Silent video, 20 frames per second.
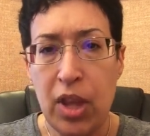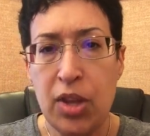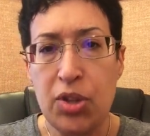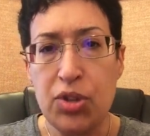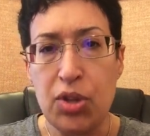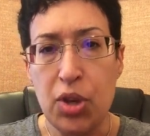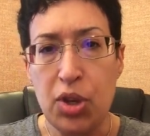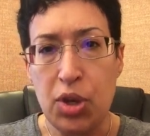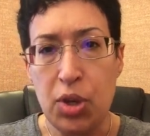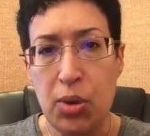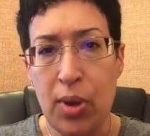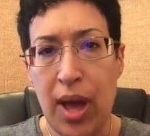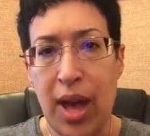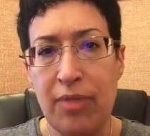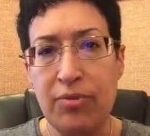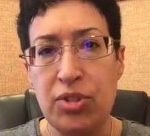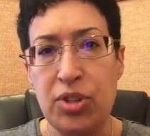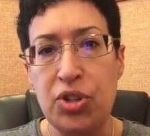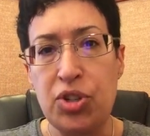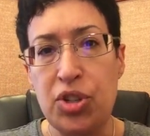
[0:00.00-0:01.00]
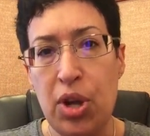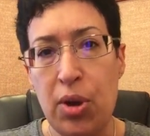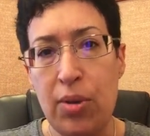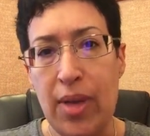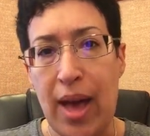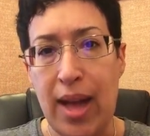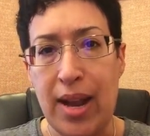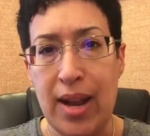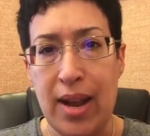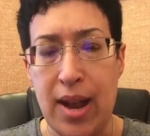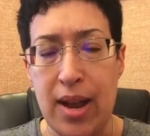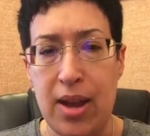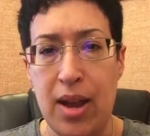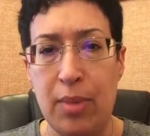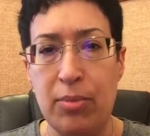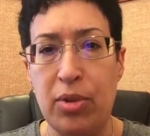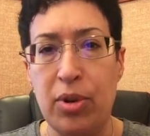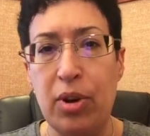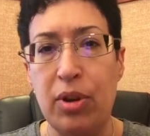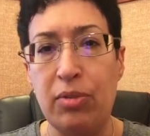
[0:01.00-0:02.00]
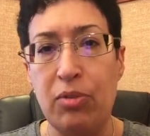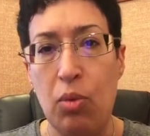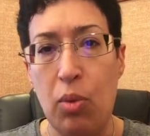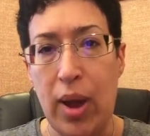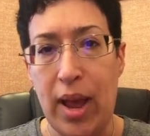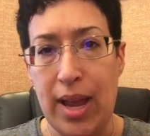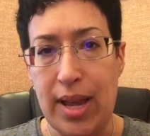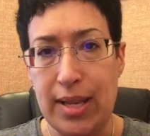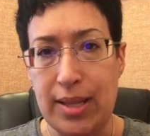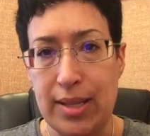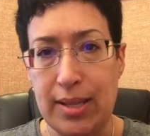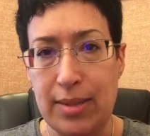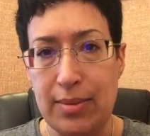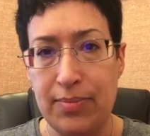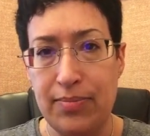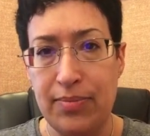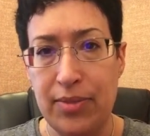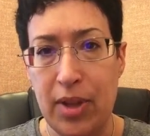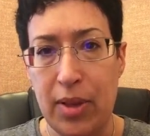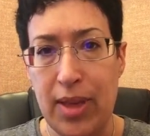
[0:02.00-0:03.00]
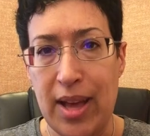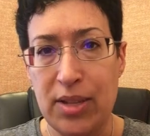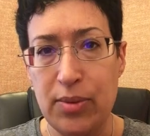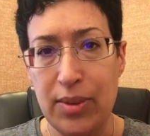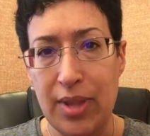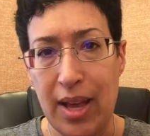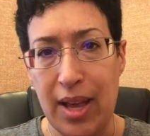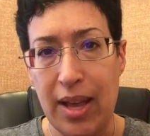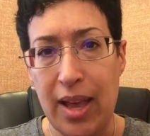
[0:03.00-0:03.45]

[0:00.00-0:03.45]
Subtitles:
So you have to show that in a number of ways. That's